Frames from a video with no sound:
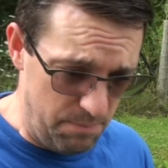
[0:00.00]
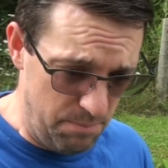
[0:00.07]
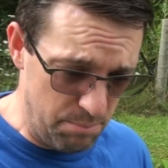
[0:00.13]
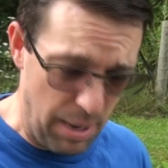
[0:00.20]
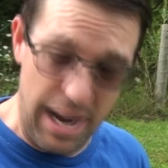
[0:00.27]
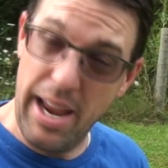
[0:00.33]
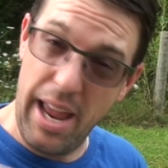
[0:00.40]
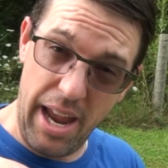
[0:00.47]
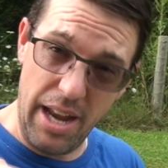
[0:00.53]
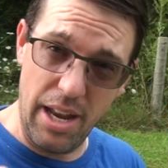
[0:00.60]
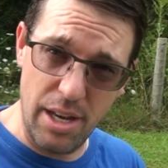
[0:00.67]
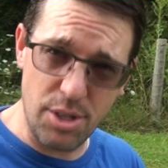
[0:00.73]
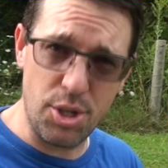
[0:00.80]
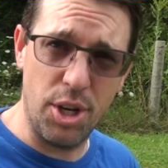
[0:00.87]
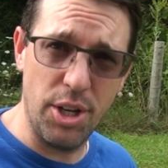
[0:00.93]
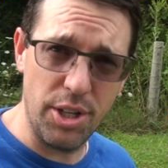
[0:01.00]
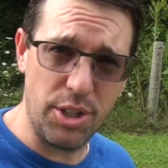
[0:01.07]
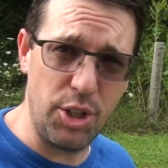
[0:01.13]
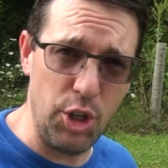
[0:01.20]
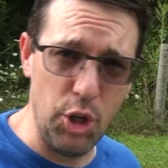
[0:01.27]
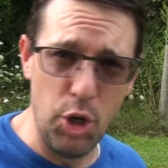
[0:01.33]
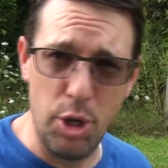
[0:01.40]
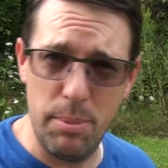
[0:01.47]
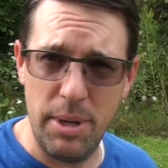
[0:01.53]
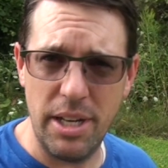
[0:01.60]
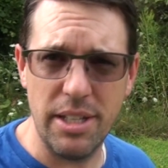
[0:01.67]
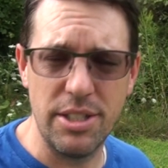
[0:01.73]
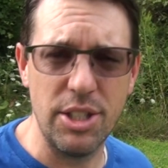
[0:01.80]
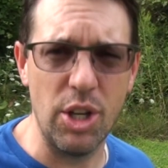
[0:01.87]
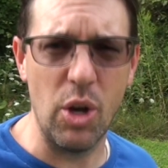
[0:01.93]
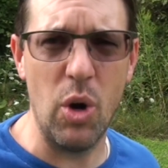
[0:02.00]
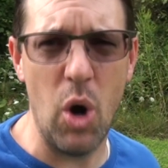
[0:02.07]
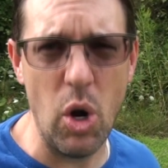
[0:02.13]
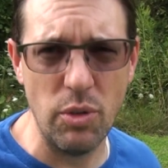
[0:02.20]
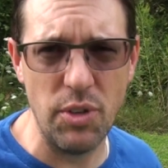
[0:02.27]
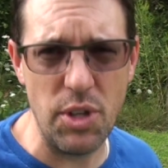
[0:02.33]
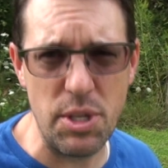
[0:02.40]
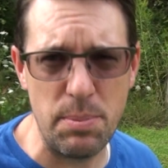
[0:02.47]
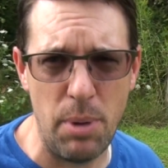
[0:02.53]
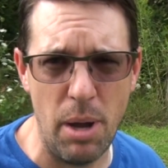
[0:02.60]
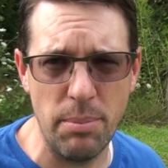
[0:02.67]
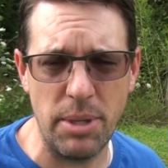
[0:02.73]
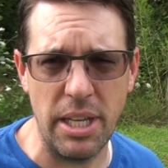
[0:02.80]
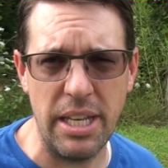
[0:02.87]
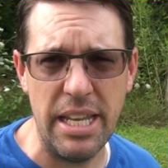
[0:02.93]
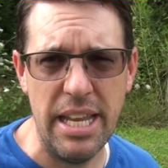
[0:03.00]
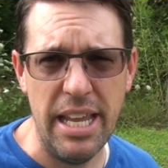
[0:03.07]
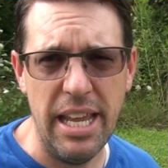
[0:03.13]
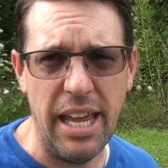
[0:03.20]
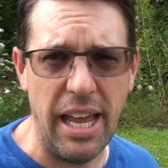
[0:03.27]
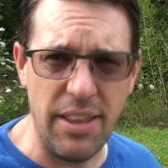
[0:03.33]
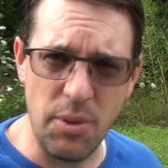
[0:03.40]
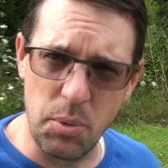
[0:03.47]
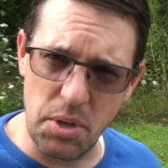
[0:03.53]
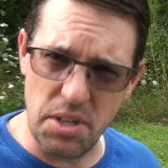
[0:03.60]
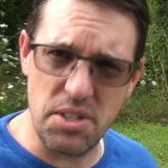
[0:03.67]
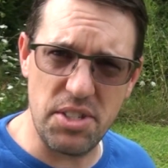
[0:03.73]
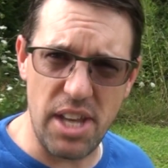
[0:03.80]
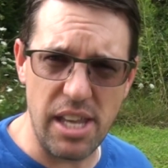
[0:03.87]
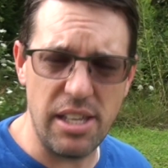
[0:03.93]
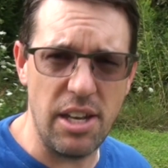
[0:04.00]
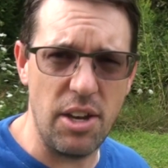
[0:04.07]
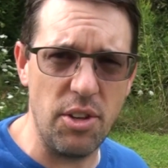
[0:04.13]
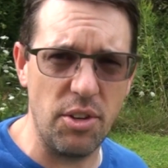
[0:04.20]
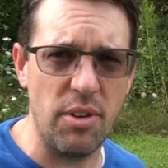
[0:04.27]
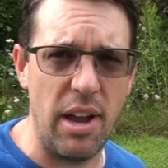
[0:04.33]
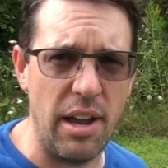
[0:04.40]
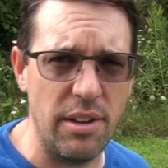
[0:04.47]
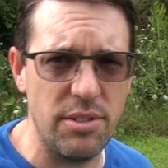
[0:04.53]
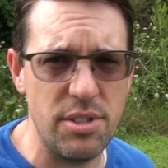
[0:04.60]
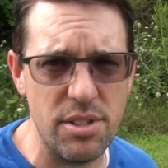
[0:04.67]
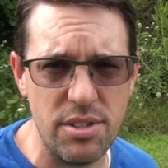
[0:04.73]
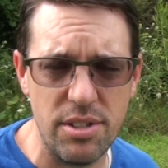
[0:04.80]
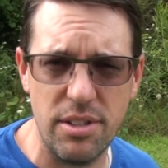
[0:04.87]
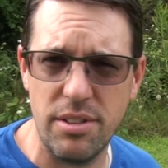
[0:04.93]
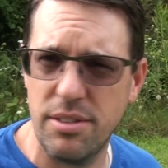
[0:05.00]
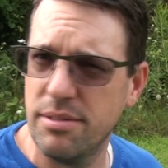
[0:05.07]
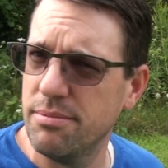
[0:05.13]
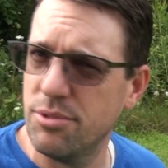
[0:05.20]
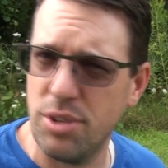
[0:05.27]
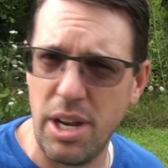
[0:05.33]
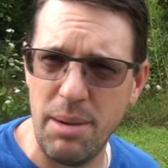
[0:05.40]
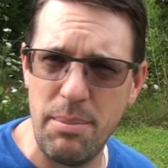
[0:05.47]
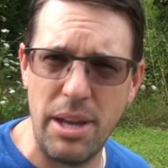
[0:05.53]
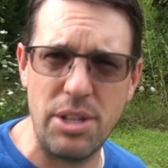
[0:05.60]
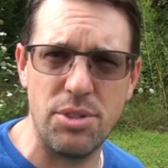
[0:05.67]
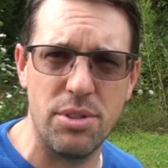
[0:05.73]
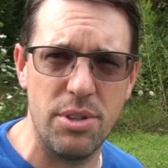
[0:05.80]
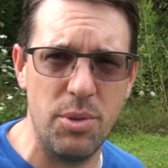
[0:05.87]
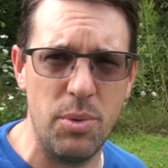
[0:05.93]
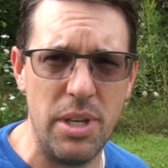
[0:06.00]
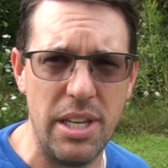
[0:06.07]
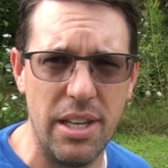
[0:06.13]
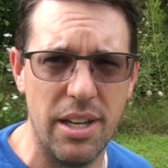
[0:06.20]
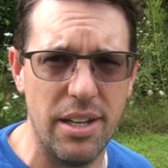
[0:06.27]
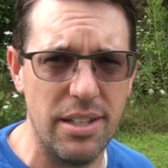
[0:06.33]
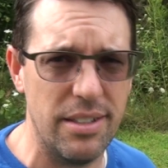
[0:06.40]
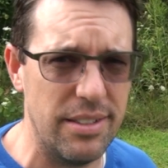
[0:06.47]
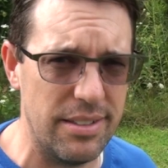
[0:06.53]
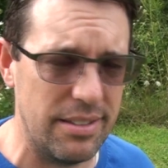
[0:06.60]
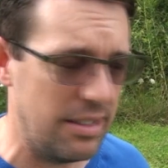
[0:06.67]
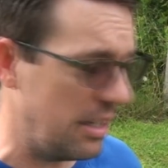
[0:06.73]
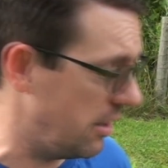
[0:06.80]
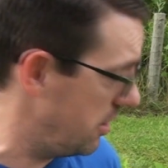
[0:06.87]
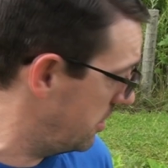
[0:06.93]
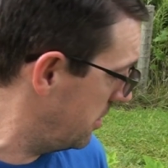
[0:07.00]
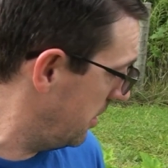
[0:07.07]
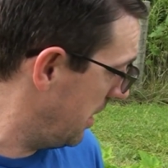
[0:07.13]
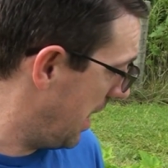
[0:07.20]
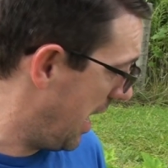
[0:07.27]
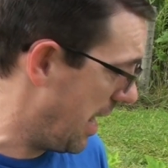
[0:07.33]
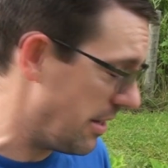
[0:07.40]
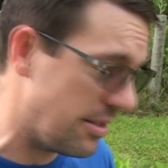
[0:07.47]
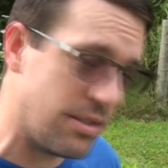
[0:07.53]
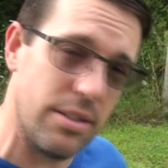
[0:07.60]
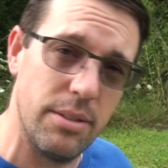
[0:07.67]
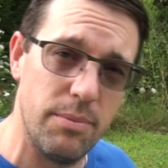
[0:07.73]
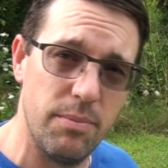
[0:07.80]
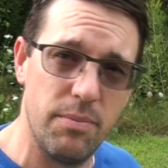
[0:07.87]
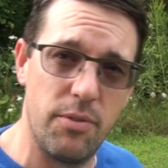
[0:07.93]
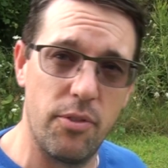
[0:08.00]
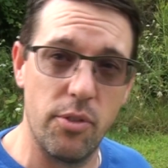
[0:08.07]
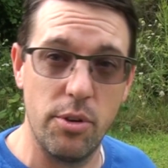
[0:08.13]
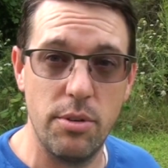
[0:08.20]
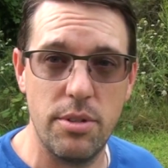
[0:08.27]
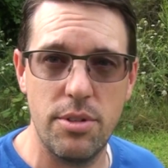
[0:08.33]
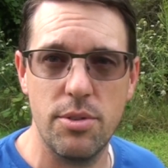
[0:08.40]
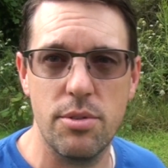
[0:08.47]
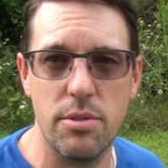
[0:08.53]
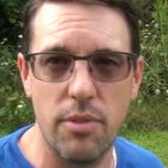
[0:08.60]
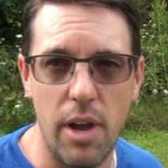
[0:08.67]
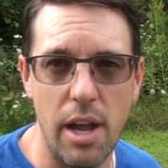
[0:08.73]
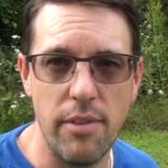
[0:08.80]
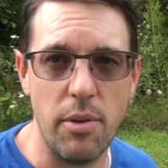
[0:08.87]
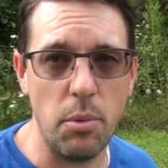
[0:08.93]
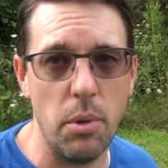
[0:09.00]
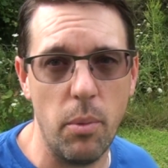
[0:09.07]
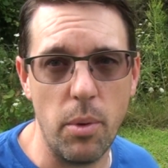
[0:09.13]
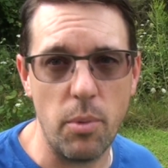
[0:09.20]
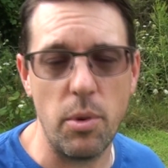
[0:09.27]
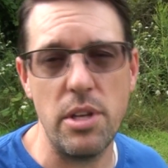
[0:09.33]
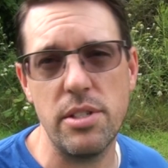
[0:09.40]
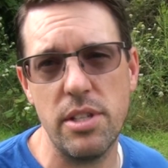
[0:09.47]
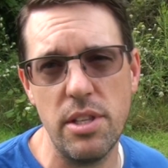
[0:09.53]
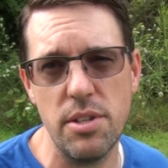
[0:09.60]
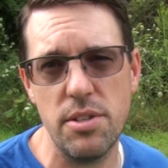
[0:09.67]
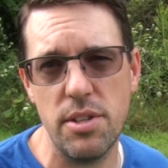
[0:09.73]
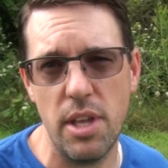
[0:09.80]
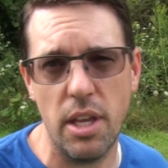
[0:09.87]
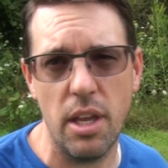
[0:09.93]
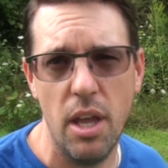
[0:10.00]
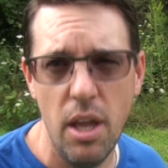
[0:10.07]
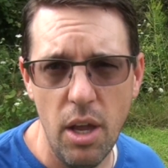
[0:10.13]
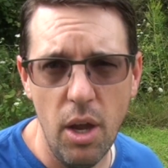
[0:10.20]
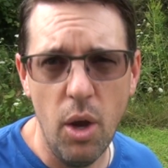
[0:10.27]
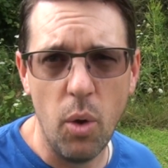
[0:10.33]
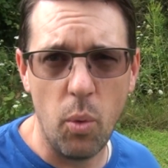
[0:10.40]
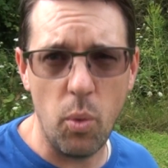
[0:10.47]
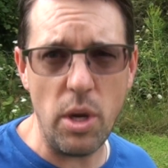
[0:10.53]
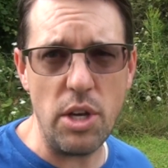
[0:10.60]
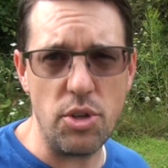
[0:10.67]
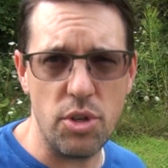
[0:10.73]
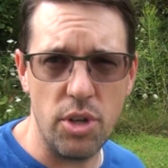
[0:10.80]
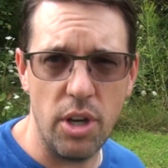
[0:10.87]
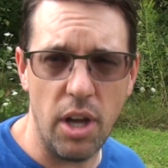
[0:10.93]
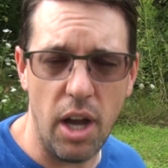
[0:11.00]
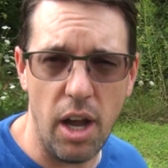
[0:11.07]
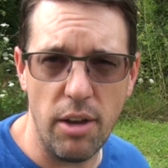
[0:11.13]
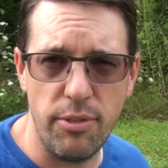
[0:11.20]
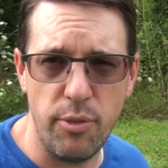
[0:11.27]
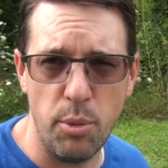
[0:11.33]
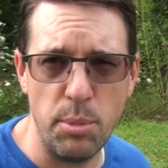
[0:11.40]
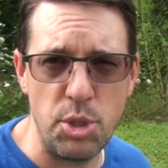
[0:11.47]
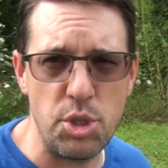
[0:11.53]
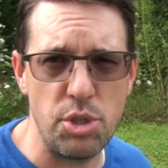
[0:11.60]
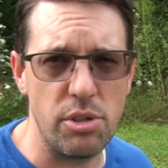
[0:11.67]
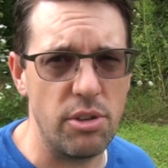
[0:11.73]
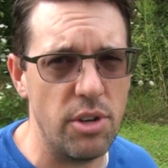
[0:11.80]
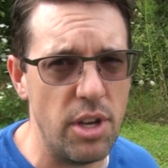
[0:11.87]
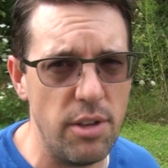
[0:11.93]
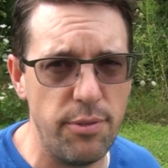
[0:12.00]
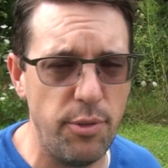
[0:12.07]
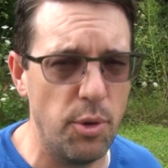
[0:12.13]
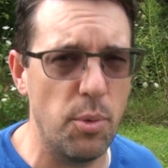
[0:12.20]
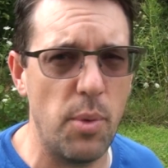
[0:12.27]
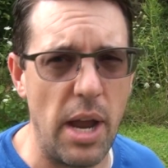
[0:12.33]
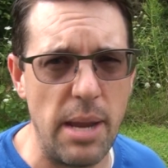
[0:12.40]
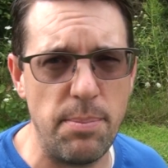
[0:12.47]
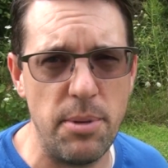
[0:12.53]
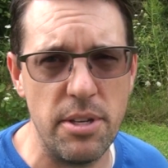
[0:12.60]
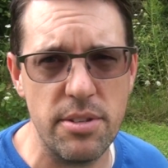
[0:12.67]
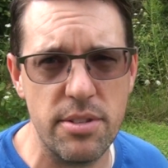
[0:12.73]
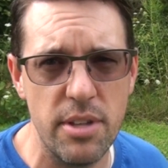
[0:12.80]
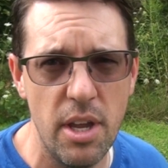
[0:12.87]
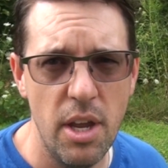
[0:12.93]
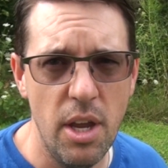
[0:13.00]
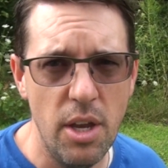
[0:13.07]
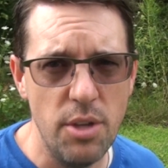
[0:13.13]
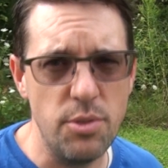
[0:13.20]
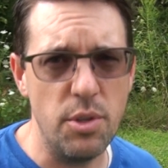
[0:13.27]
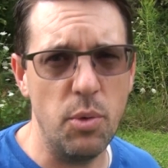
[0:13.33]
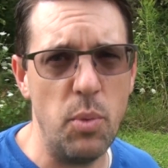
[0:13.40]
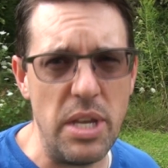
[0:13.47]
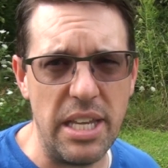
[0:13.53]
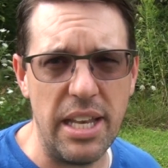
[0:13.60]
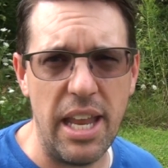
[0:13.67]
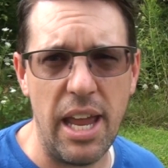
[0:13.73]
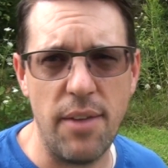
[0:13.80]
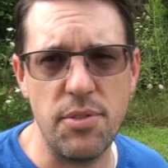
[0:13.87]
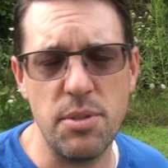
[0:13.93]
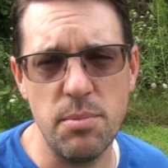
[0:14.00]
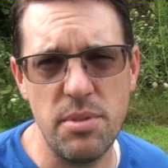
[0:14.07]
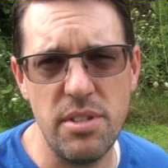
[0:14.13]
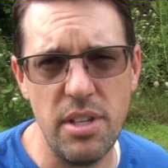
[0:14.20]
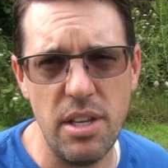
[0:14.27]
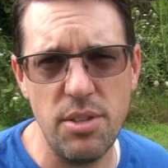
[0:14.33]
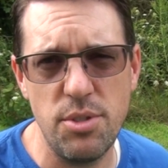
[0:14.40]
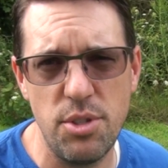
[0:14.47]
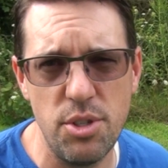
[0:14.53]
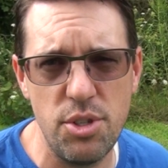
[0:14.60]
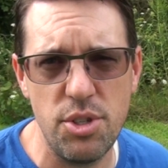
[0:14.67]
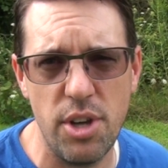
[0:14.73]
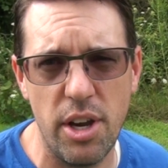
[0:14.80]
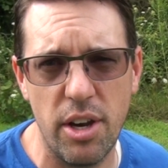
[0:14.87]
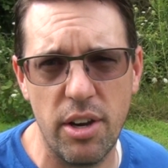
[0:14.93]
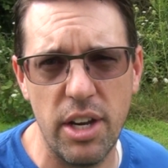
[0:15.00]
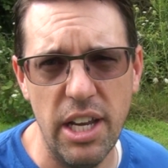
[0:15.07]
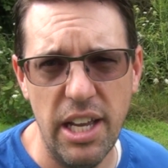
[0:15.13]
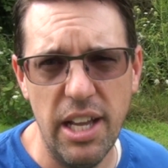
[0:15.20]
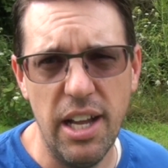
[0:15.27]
by 8 inch cube to go over this pumpkin, and then we're going to stake it into the ground just to try to make sure that we get this last fruit to survive. I really want to see this thing reach full maturity, full ripeness, so that we can have some seeds to share